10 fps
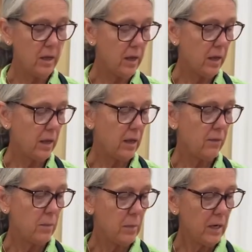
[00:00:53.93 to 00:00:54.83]
And
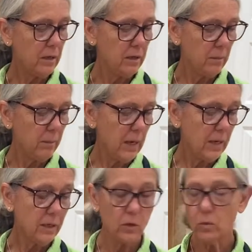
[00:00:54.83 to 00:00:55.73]
the main
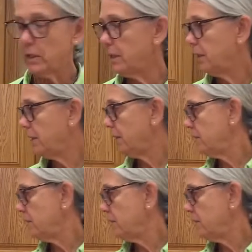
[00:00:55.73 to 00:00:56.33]
ingredient in